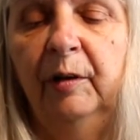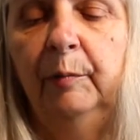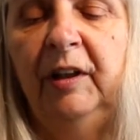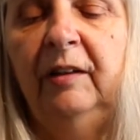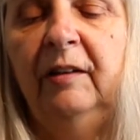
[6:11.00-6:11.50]

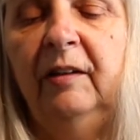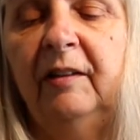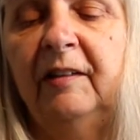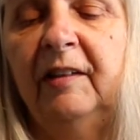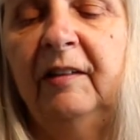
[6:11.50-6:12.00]
pieces,
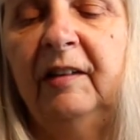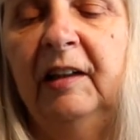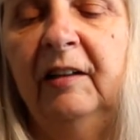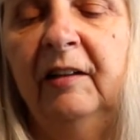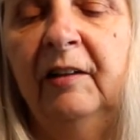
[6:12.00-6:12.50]
as I
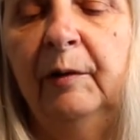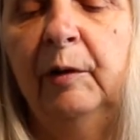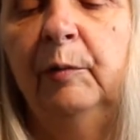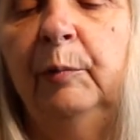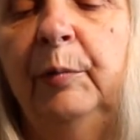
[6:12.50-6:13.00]
say,
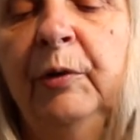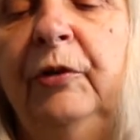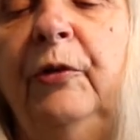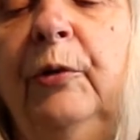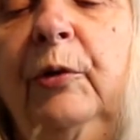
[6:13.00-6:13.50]
are
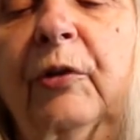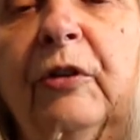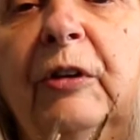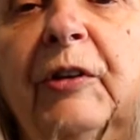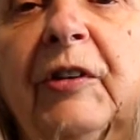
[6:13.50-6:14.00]
pushed through
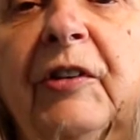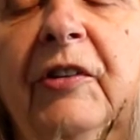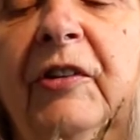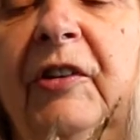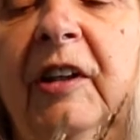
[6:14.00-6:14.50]

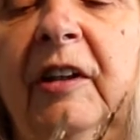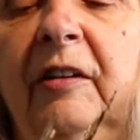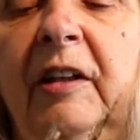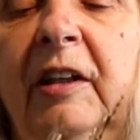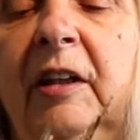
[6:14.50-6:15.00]
slots
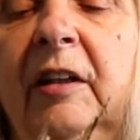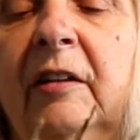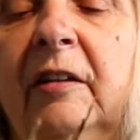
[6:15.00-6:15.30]
in the